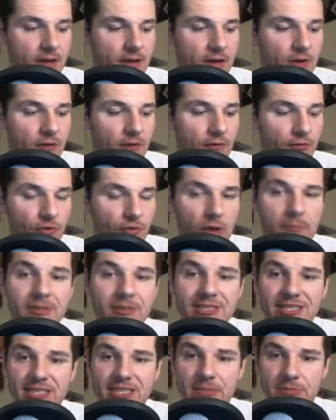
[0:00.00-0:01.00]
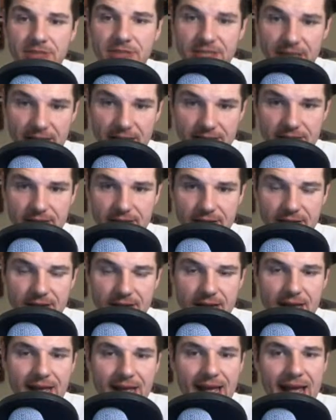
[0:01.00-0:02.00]
from Mississippi State.
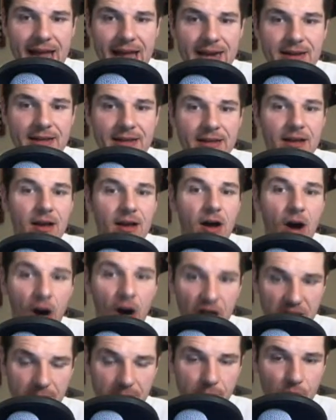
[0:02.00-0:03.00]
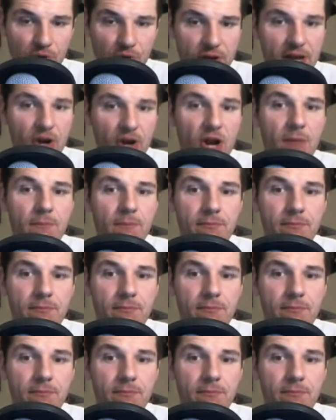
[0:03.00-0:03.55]
And on the board here,